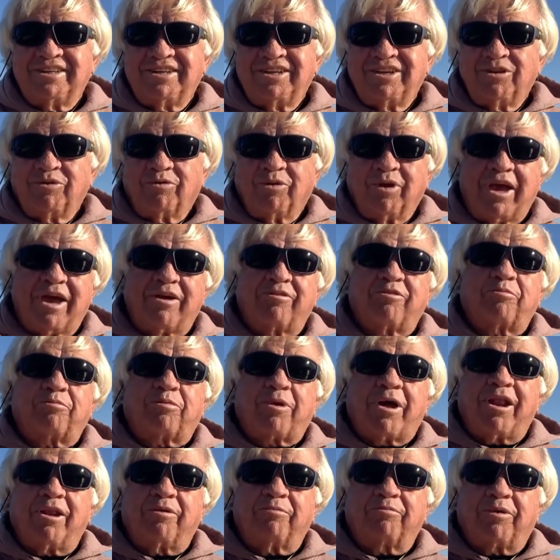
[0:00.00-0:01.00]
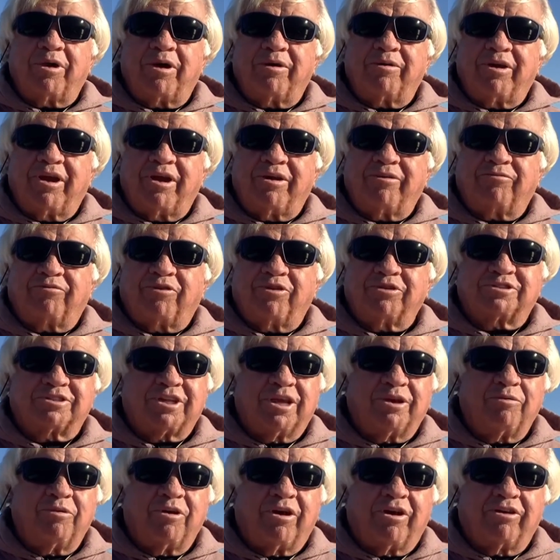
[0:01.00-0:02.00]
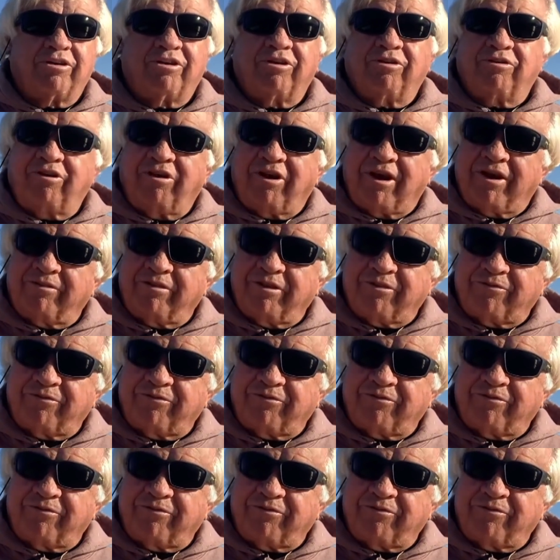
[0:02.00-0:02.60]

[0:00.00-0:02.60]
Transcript: We have a problem. First thing we ought to do, dear Heavenly